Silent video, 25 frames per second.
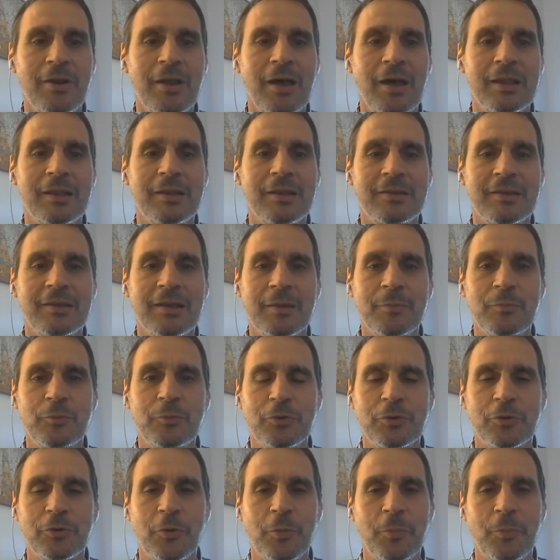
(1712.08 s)
had time
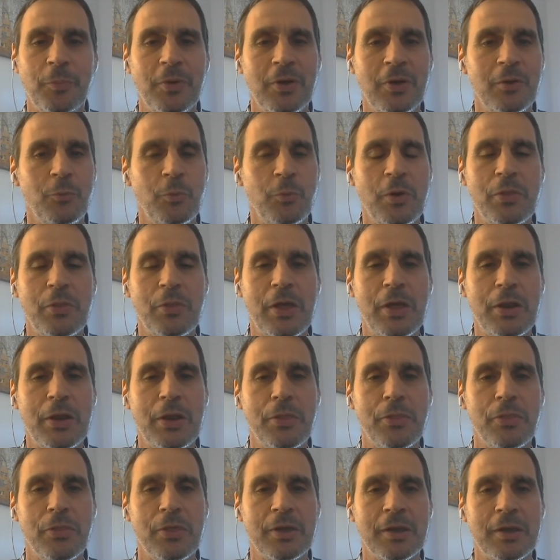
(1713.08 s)
to compare with
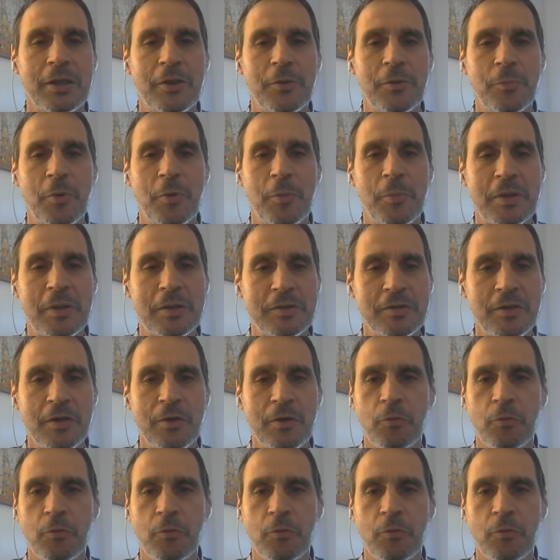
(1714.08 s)
anything at the moment.